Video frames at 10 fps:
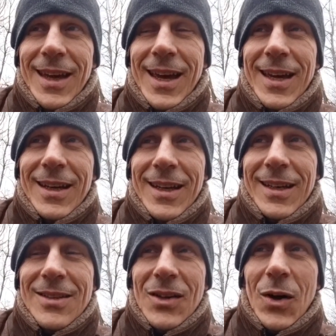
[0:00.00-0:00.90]
and
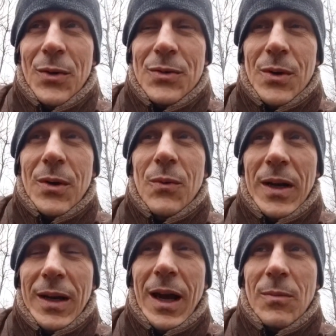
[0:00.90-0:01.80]
it's also
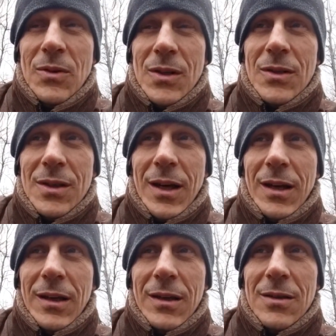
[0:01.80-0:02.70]
when it happens,
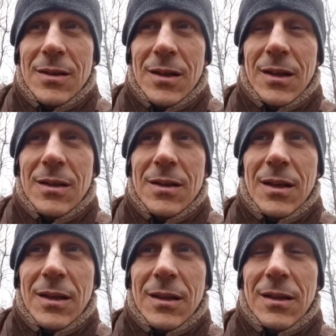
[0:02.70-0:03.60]
inciting incident,
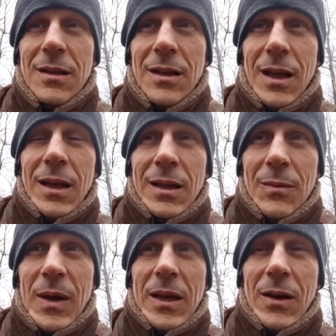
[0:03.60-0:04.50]
the
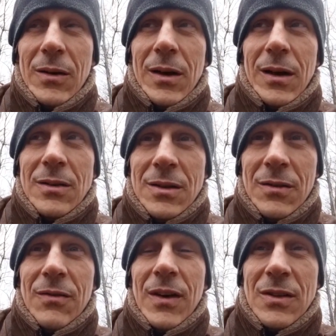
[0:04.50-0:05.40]
main character
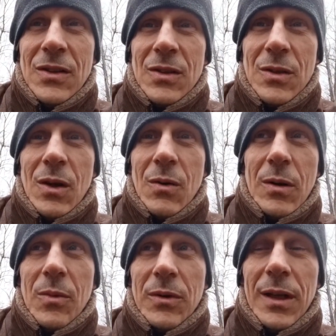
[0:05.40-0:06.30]
has faces this
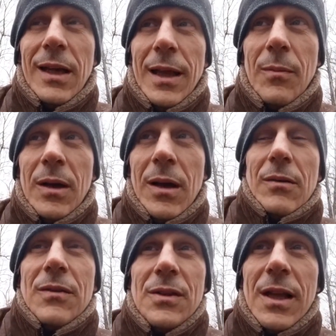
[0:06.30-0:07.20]
incredible dilemma
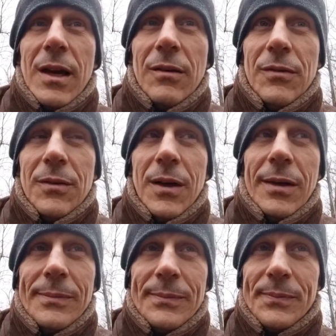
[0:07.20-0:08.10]
of his life, right?